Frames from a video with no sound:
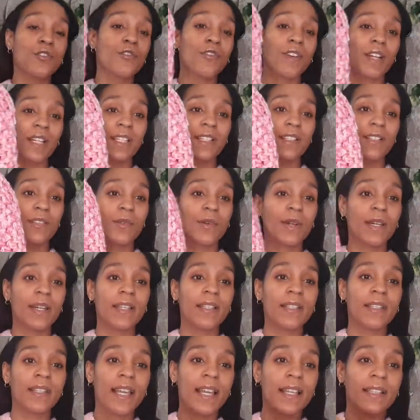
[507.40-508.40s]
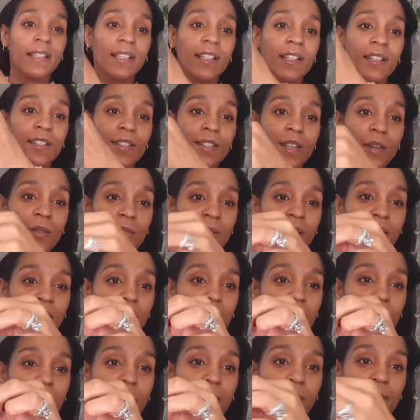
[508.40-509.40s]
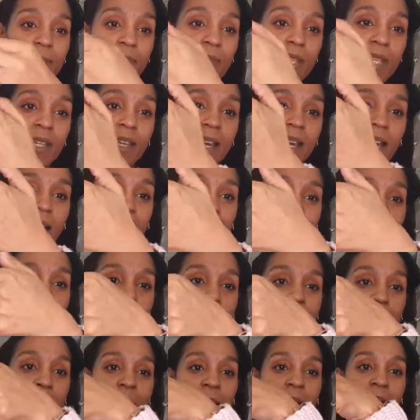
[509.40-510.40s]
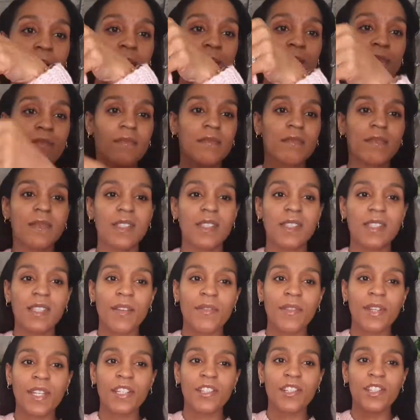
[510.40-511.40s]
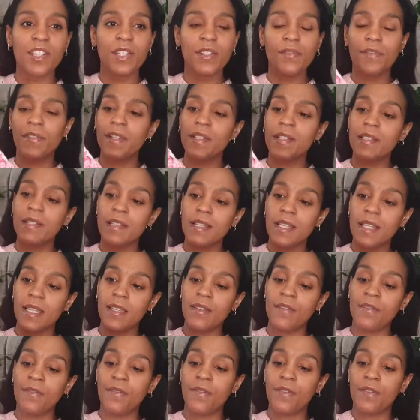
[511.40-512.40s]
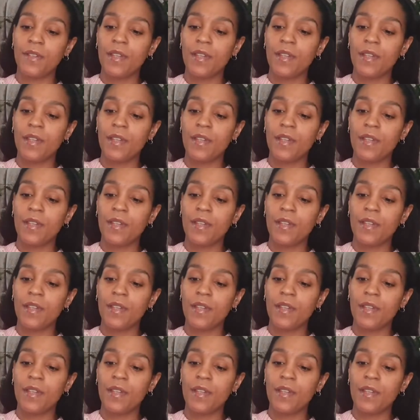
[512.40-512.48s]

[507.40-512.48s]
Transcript: granny squares, and then I sewed it up and left about 7 inches for the sleeve.